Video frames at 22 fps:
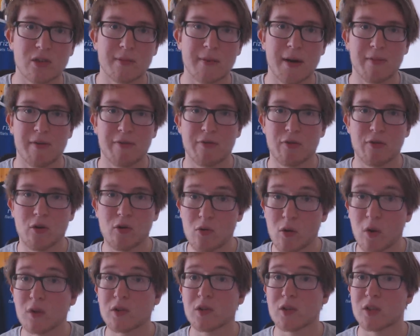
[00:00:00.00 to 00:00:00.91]
about before, who
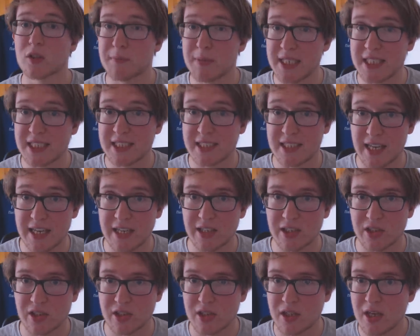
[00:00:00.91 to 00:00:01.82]
also speaks
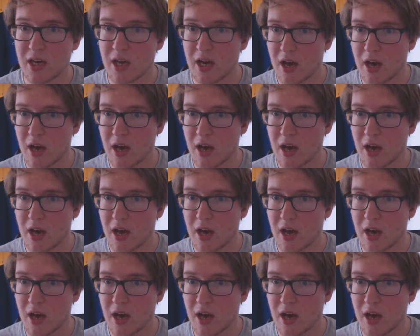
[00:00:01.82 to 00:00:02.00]
Danish